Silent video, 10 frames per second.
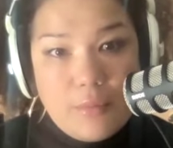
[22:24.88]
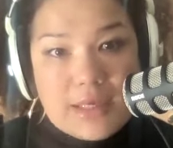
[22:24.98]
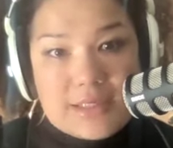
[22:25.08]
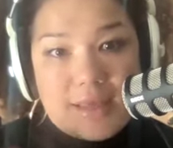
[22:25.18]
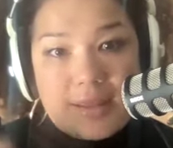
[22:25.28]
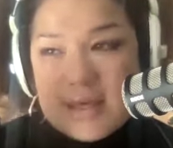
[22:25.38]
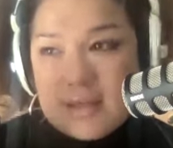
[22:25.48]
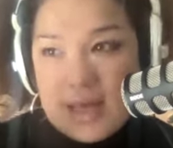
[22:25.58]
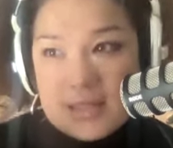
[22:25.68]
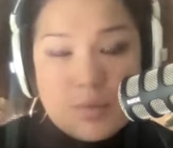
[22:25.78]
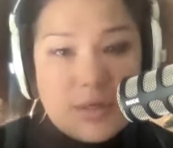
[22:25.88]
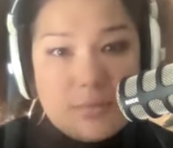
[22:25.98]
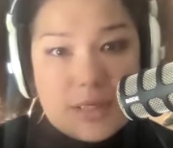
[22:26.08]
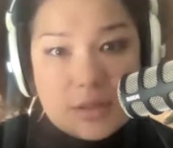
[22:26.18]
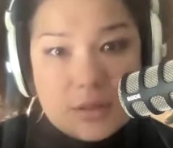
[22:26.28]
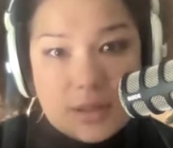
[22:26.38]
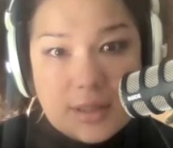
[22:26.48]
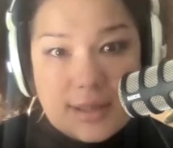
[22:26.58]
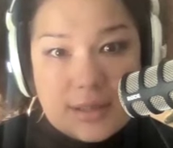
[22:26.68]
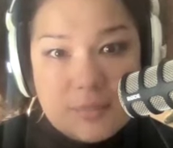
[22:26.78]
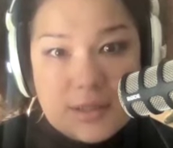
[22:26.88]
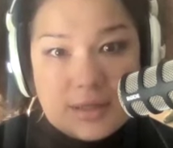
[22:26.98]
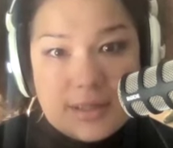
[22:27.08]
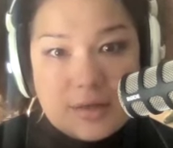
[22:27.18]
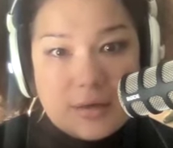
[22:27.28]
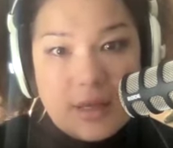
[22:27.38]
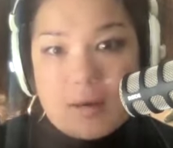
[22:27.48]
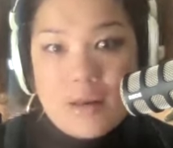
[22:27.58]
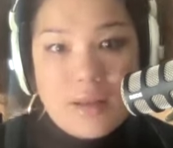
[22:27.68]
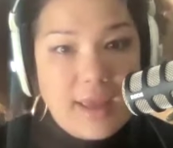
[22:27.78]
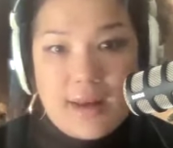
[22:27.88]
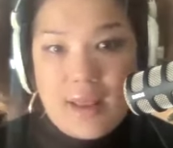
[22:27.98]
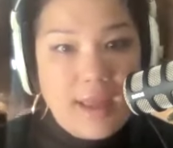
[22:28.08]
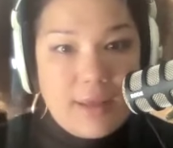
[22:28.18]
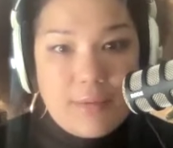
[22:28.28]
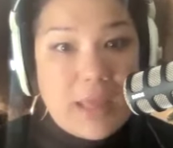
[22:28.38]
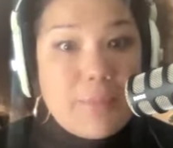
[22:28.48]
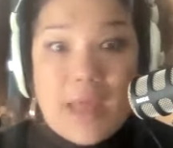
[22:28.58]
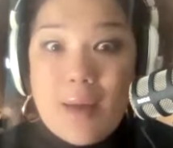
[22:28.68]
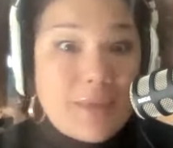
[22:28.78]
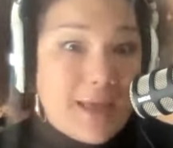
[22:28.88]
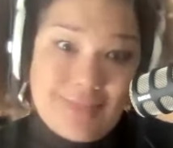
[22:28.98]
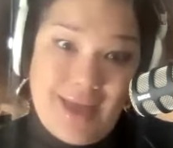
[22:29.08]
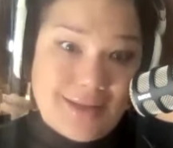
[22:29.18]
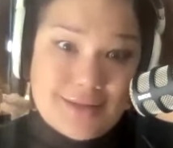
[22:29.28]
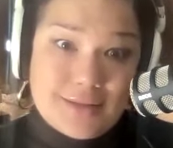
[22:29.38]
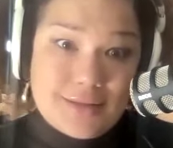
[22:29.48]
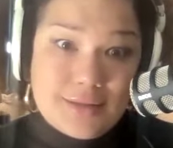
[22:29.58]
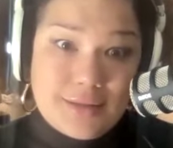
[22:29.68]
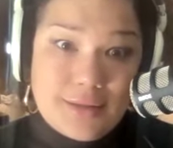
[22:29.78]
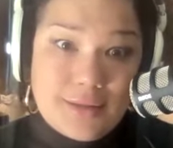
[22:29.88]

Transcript: because i mm-hmm. think that's what it must look like to be a leader and and mm-hmm. and maybe i'm not that that